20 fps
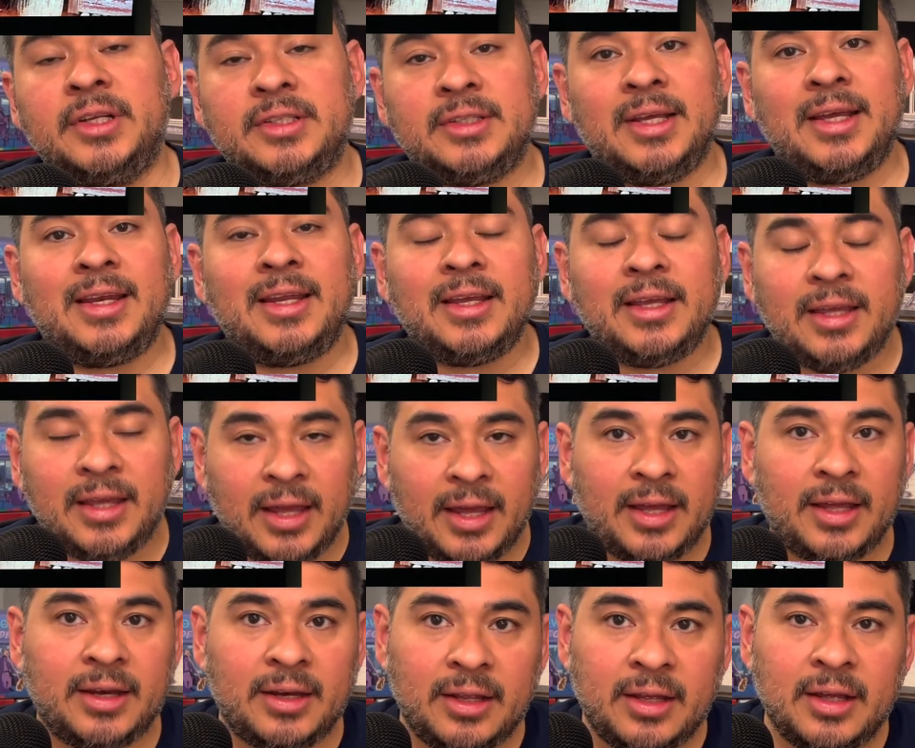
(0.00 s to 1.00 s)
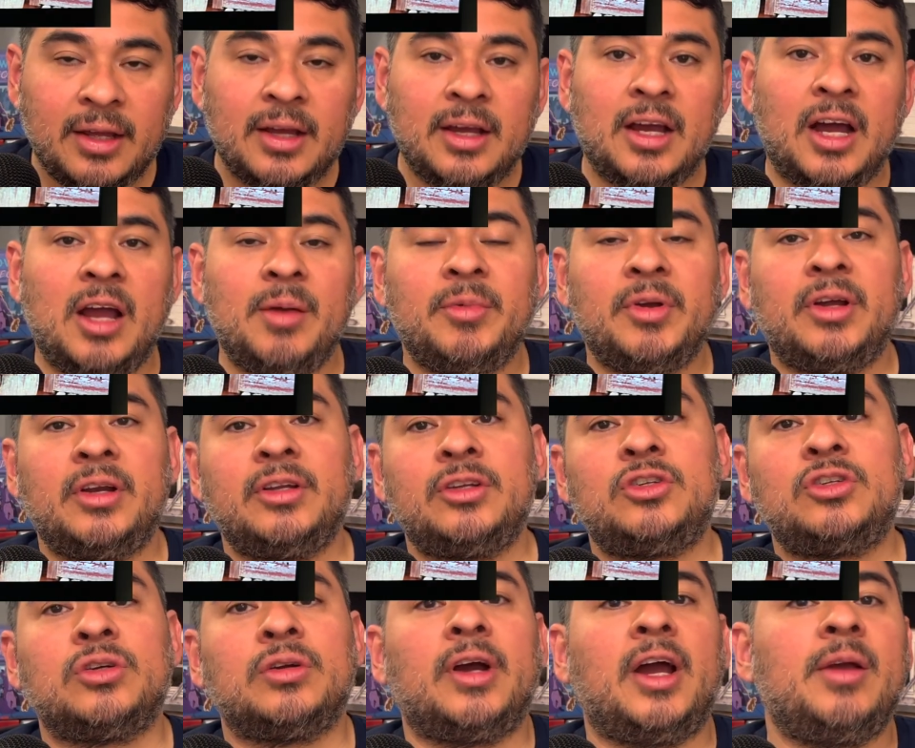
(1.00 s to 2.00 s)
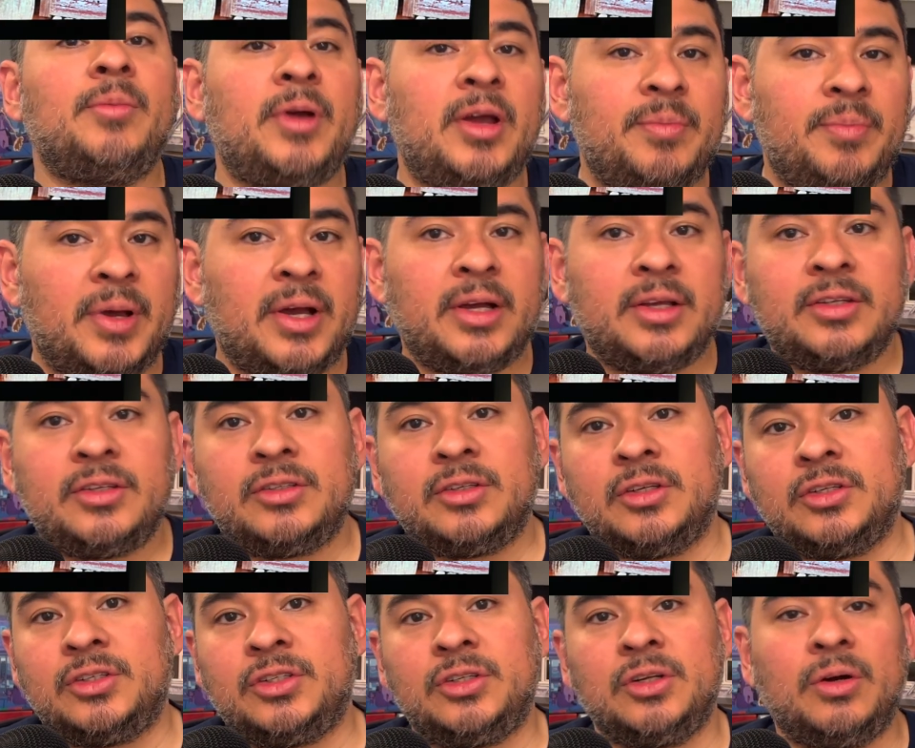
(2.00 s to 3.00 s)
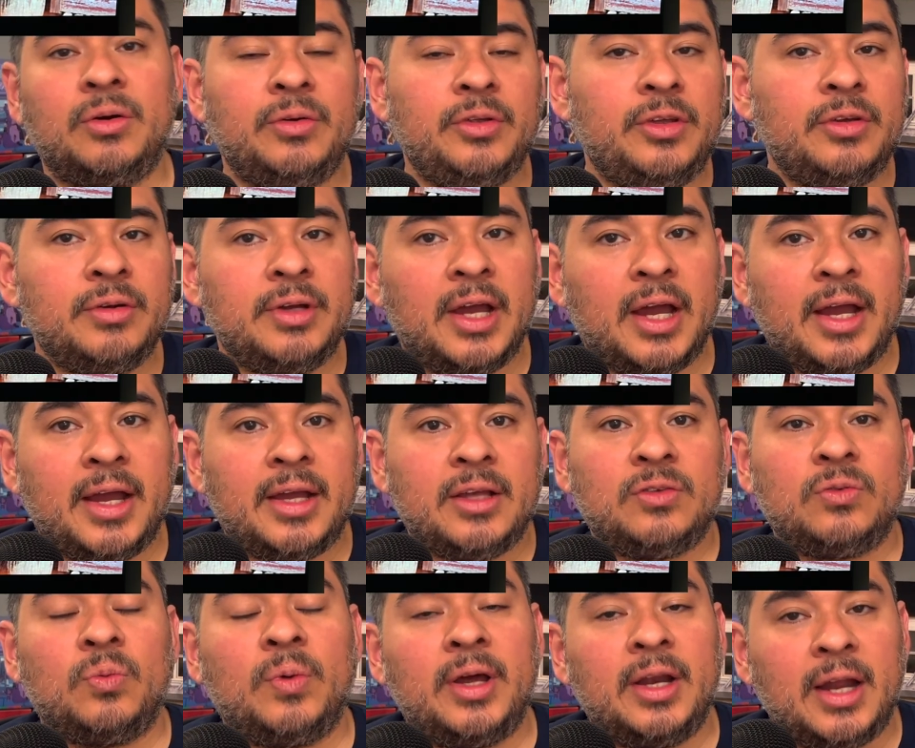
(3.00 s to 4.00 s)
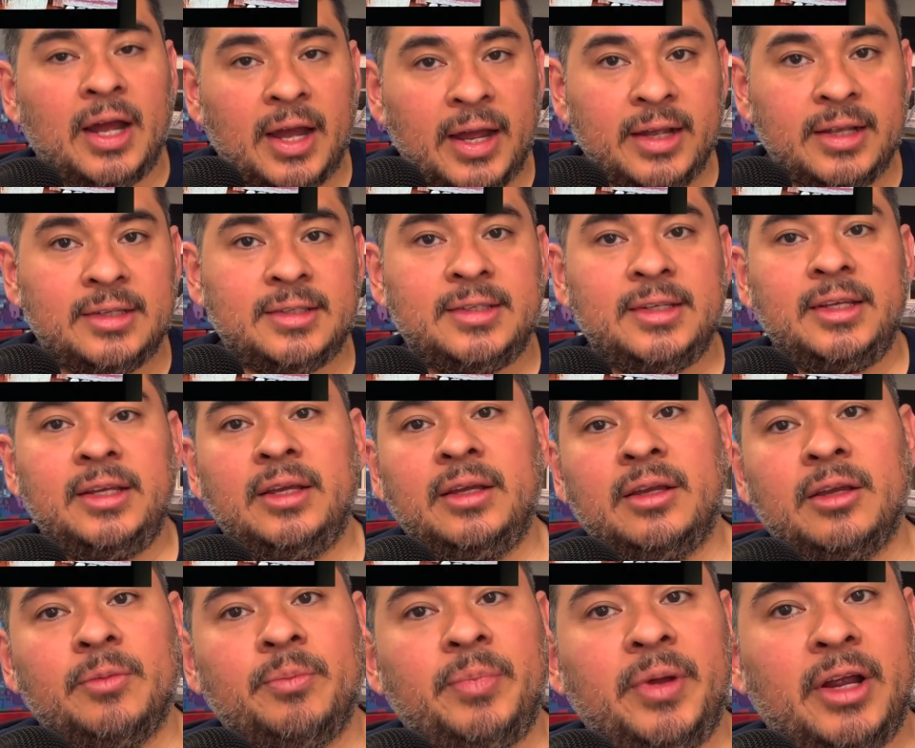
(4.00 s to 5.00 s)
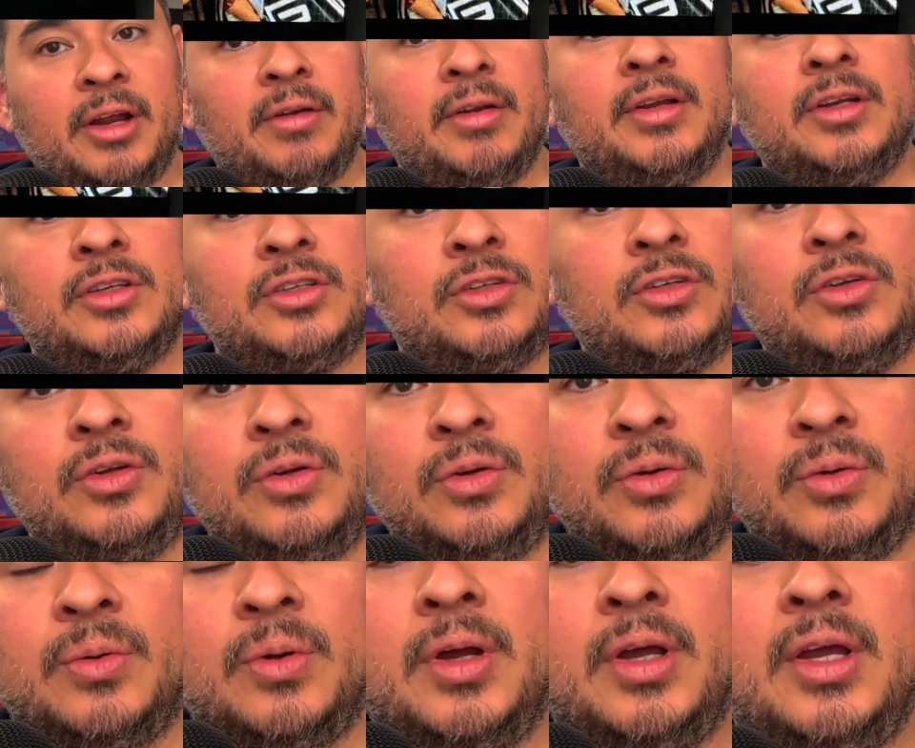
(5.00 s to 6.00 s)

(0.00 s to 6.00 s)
And again, I'm going to try my best to show you guys what I see, compare it to